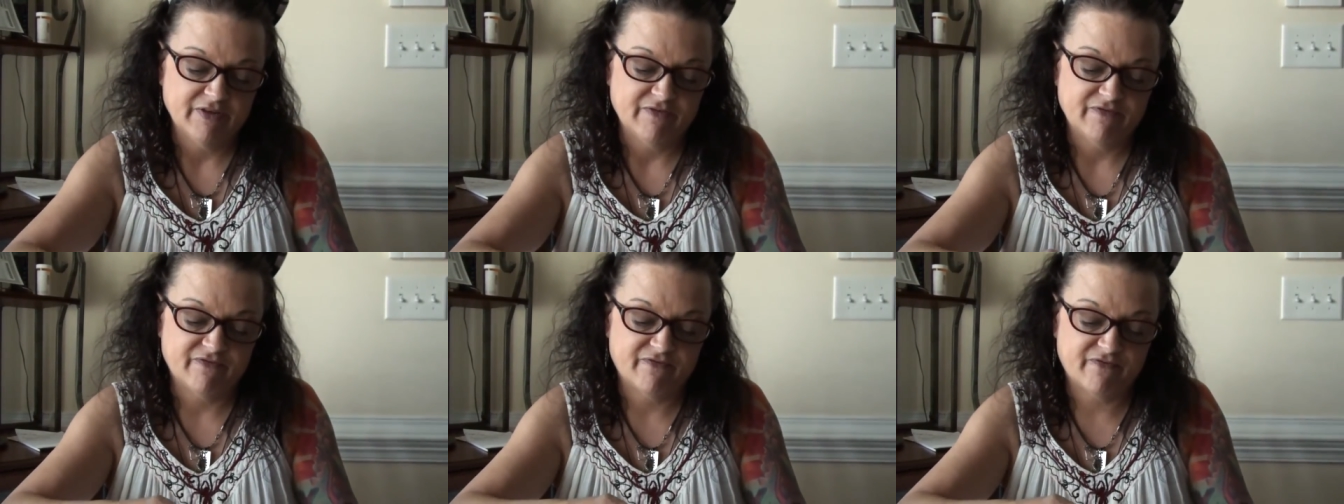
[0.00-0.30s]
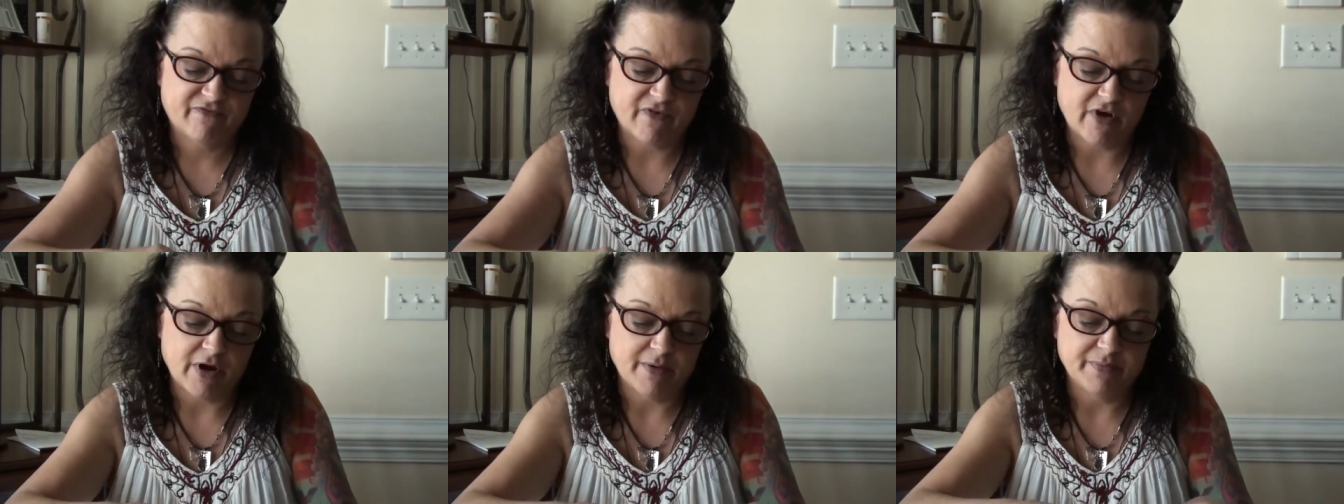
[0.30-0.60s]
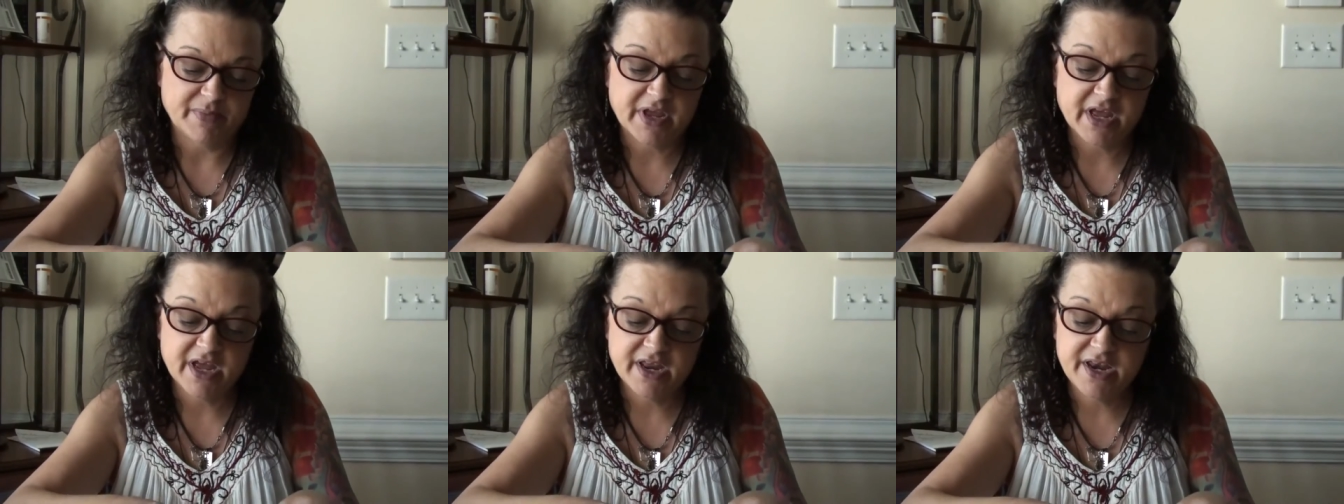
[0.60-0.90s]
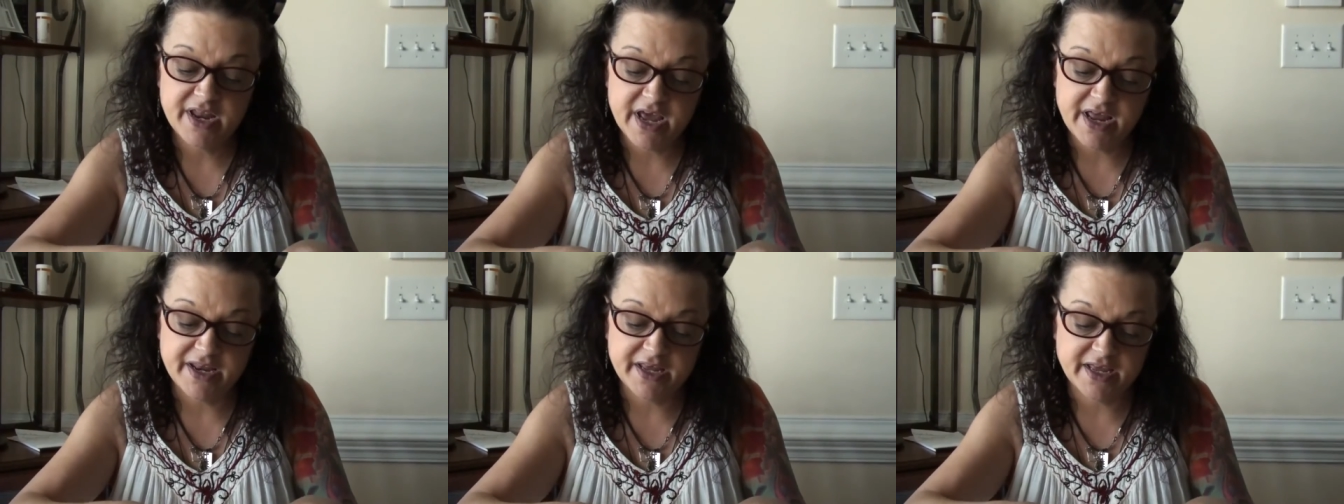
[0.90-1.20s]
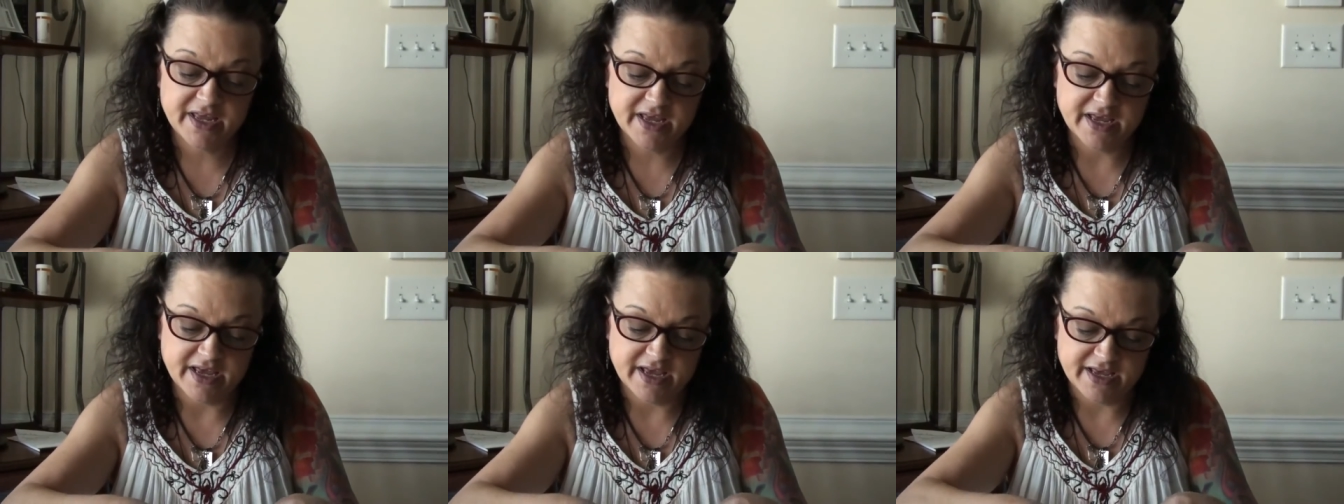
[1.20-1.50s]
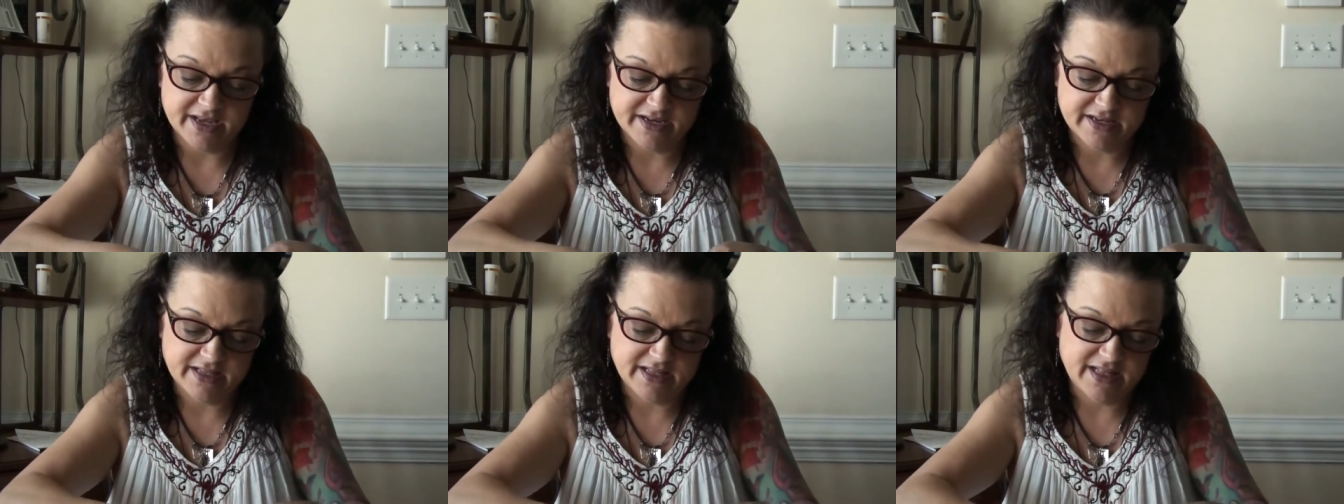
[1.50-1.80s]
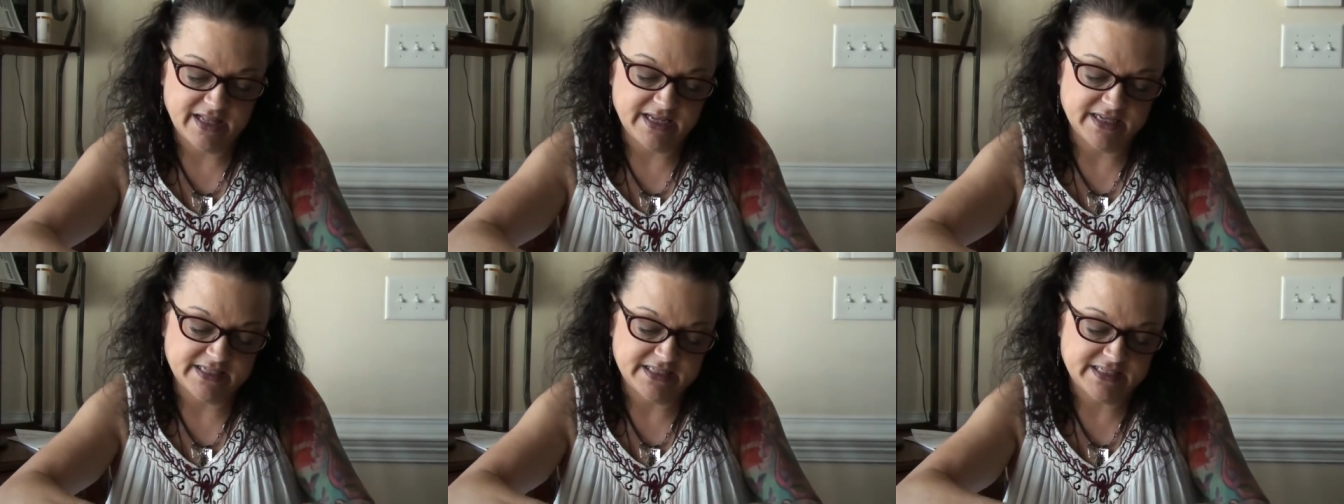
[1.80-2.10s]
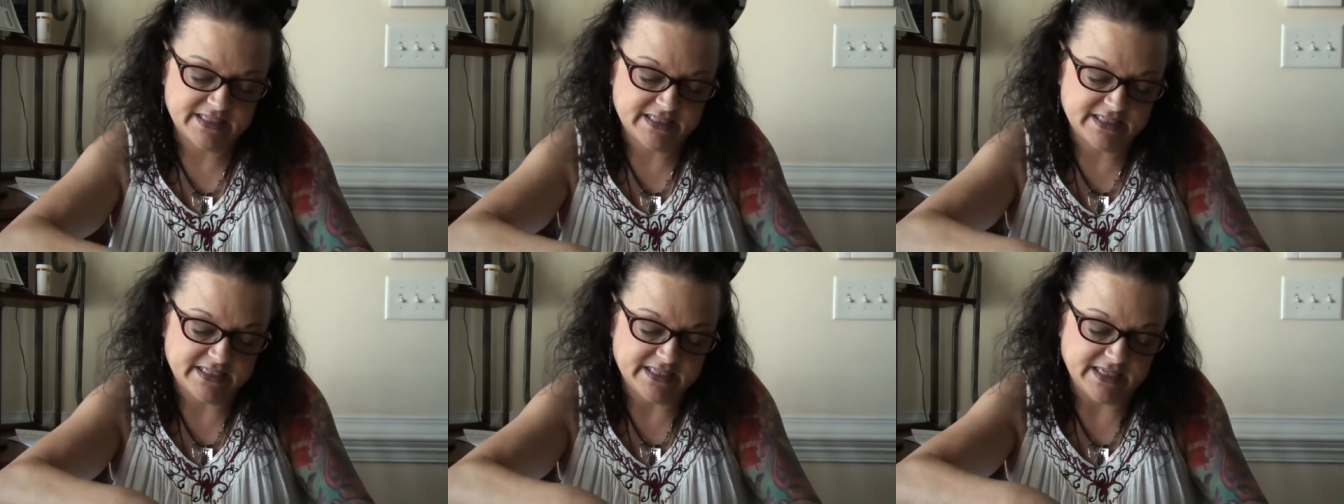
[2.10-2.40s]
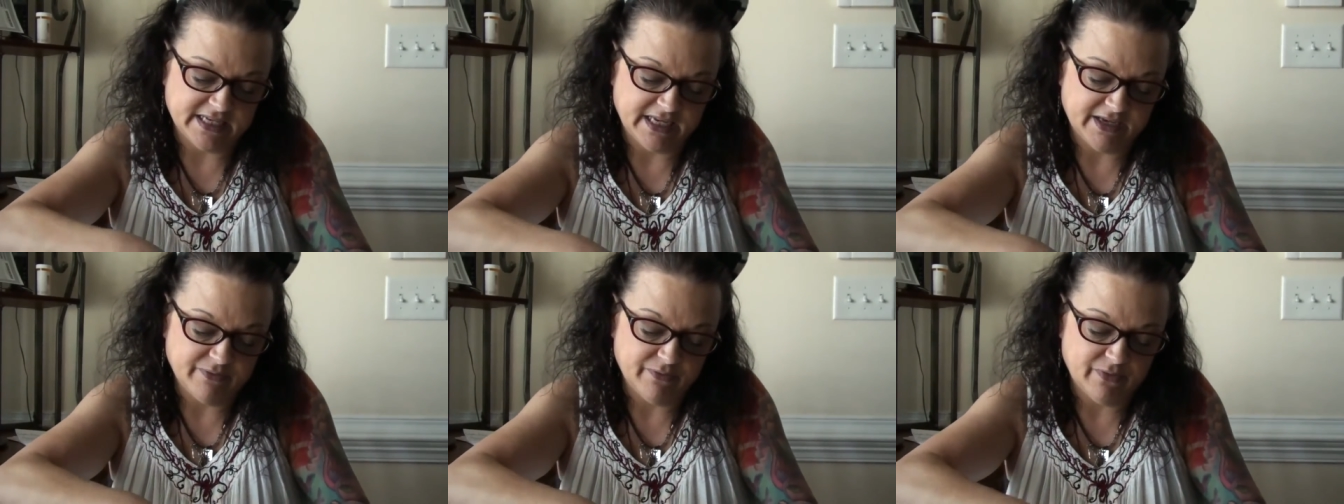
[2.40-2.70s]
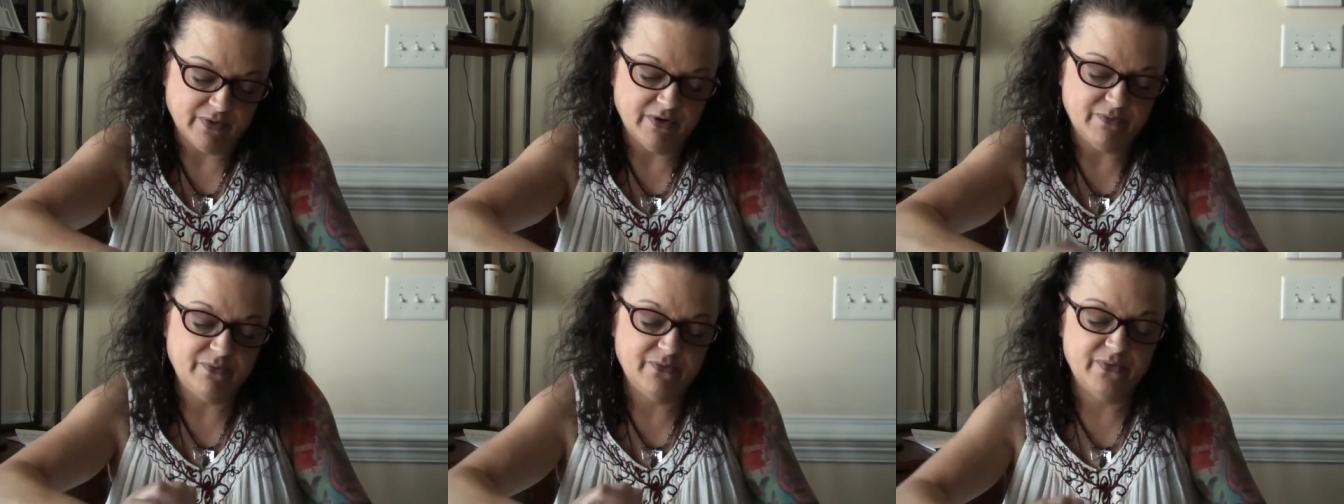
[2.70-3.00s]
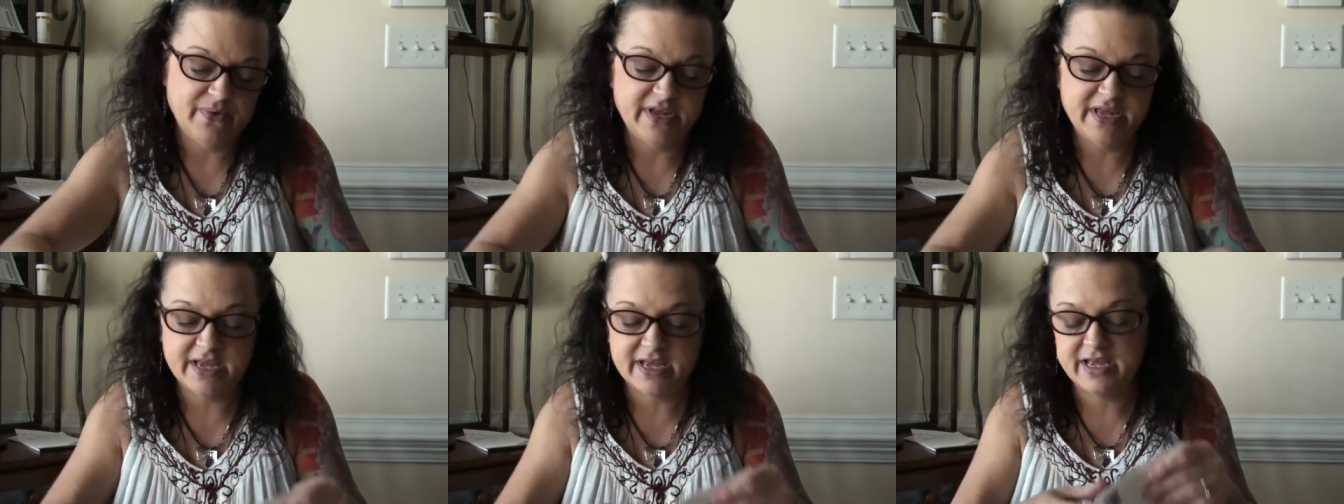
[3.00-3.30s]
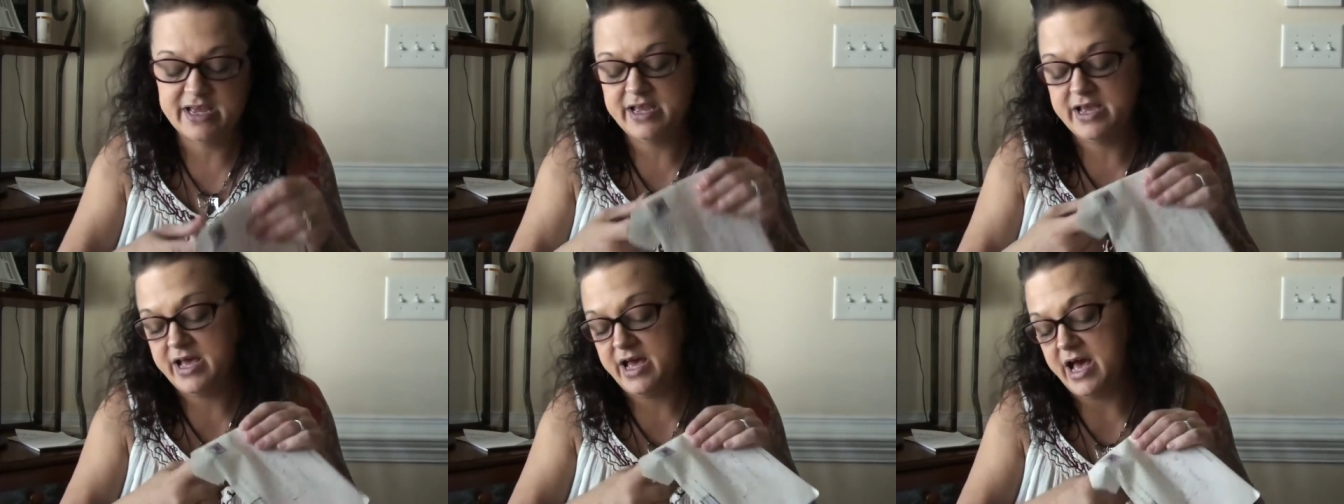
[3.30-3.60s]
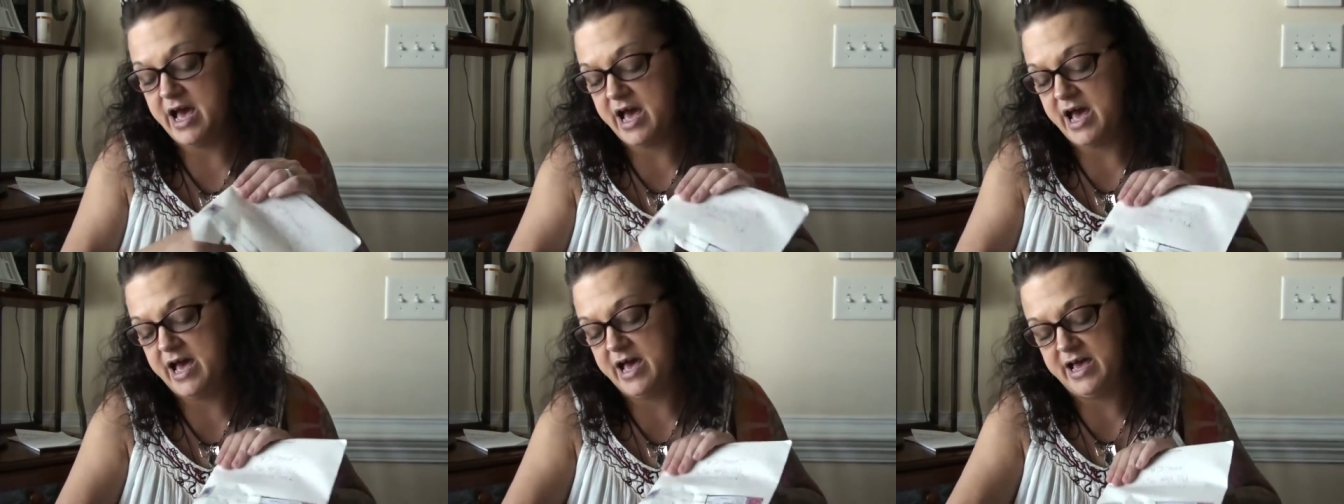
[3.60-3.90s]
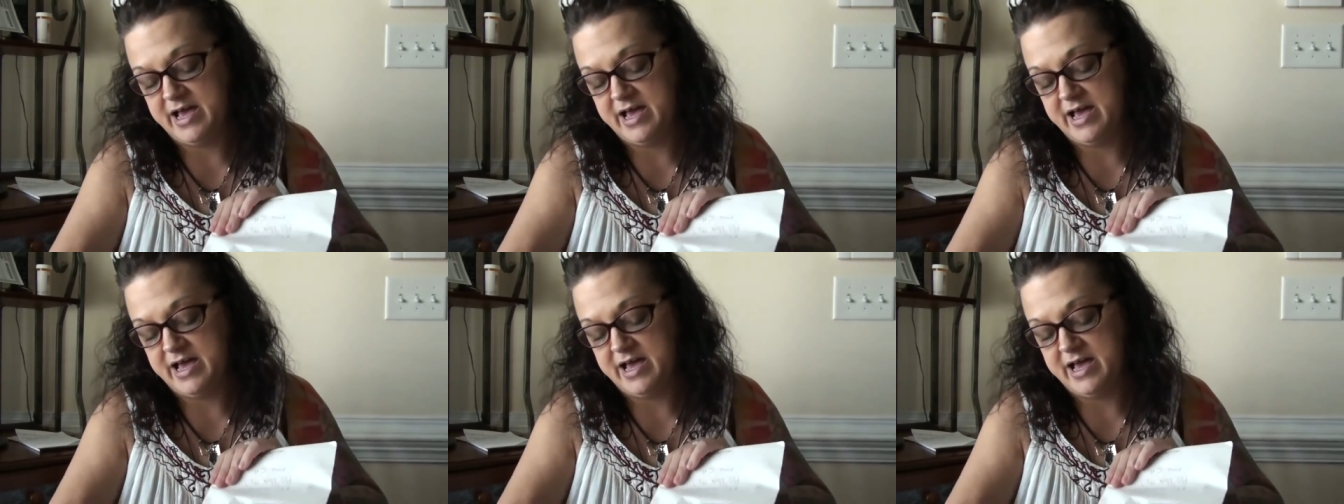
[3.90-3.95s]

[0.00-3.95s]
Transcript: from Connecticut. Let's see what we got.